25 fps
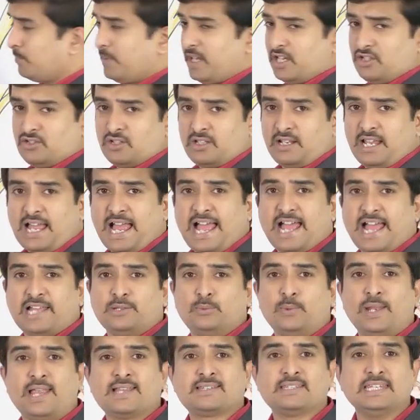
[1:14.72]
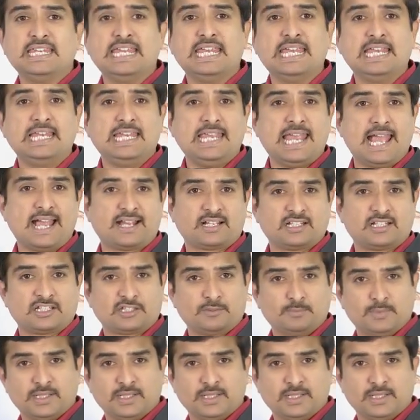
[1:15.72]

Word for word: major as well as iliacus